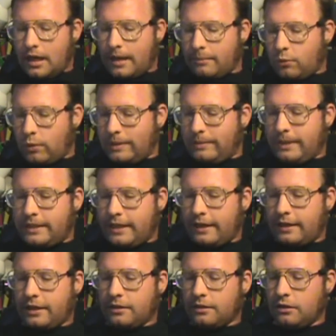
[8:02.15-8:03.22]
I'm going to be
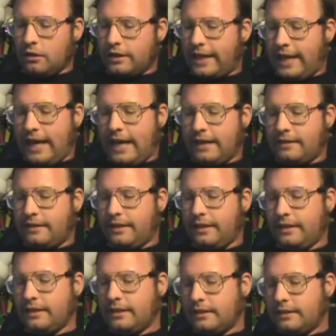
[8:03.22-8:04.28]
taking a look at
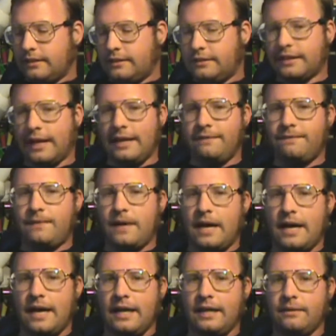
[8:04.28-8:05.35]
the
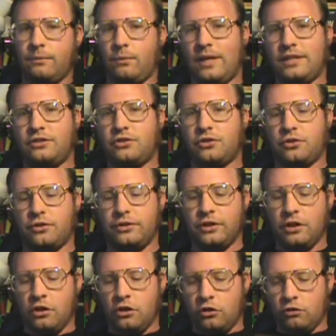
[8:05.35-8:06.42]
sci-fi western
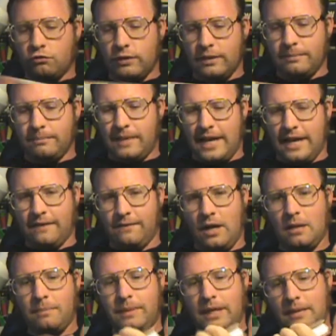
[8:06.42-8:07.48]
written by, of
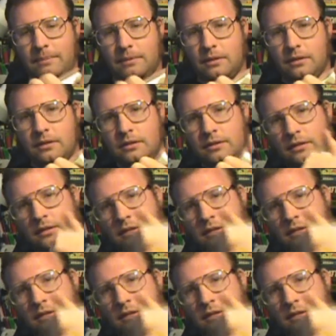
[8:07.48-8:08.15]
all people,